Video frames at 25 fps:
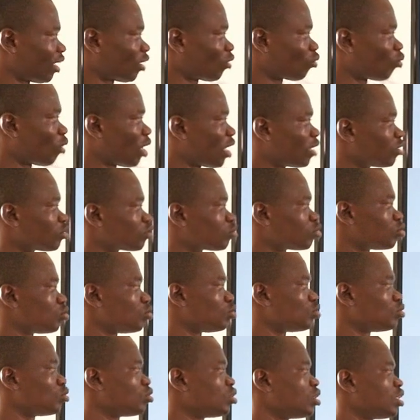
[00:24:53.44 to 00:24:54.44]
then one,
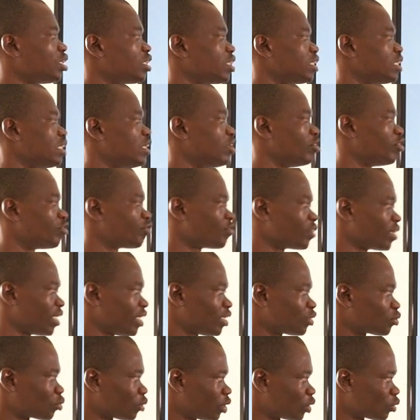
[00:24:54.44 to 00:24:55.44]
two, they will fill
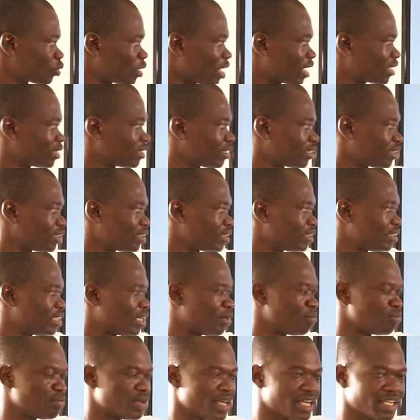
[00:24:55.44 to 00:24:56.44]
it with what?
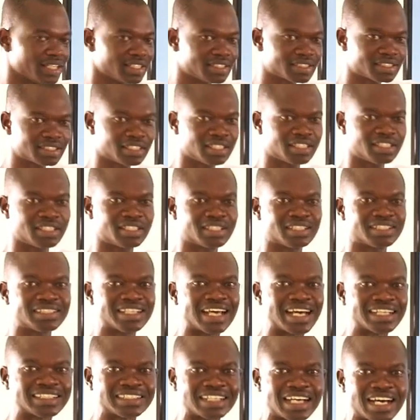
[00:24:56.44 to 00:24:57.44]
The maize
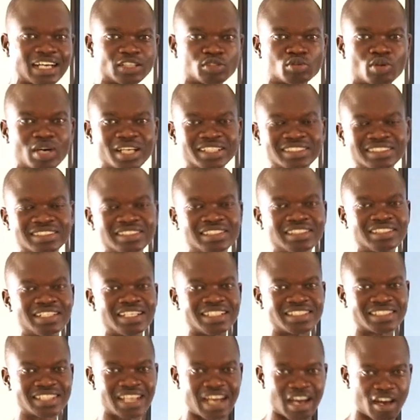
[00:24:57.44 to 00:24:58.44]
that has what?
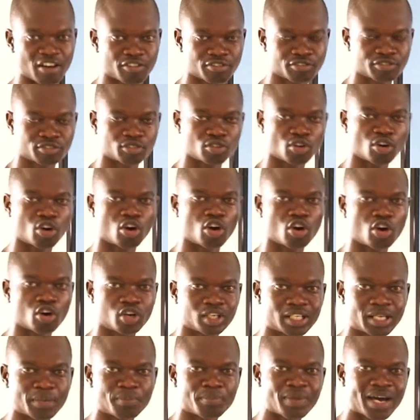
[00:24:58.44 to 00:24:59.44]
The chaff or the